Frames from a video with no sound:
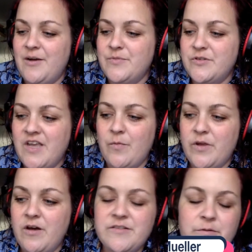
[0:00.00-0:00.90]
So yeah, we
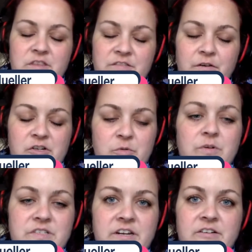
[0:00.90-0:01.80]
also think the virtual
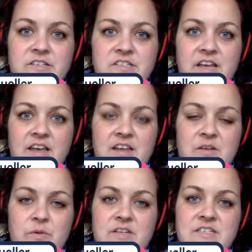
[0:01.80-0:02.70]
is here to stay,
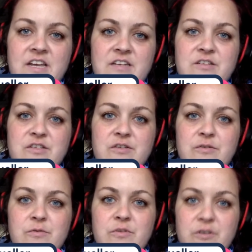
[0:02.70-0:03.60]
and we intend
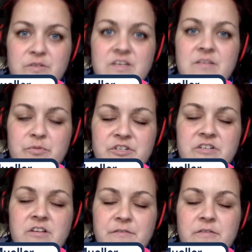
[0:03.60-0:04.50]
to use it,
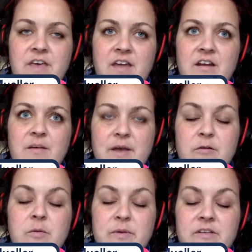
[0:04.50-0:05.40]
particularly for that
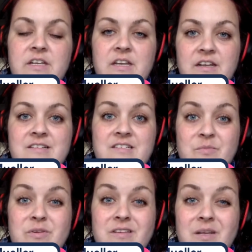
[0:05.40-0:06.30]
equitability and
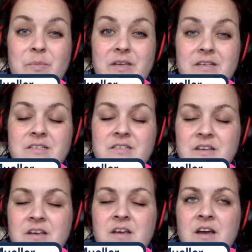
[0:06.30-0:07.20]
accessibility piece,
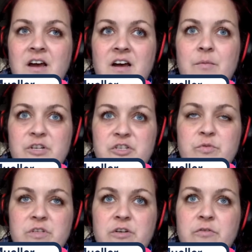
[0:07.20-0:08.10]
which is
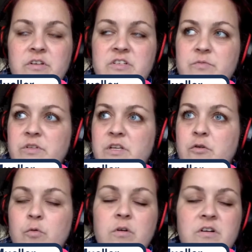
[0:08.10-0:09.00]
really
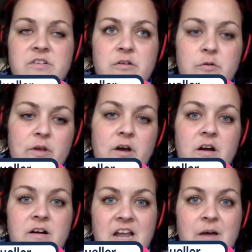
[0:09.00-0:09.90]
core to who we
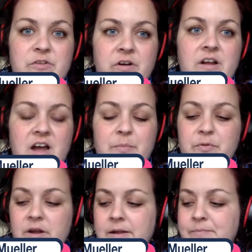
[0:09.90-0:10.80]
are and how we try to
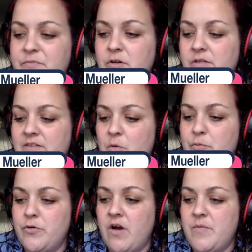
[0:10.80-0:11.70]
operate. A lot of our
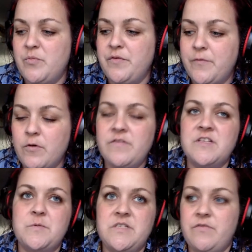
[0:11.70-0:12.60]
programming before
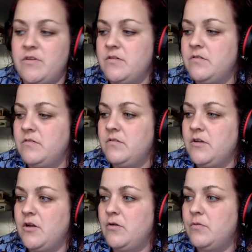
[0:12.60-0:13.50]
this was even,
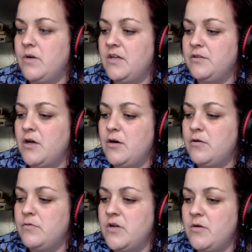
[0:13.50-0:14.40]
a
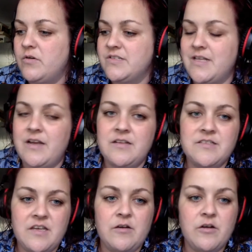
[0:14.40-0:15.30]
low, no, or sliding
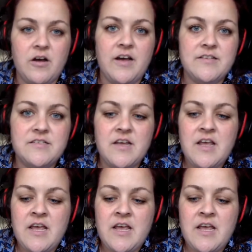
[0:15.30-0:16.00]
scale cost.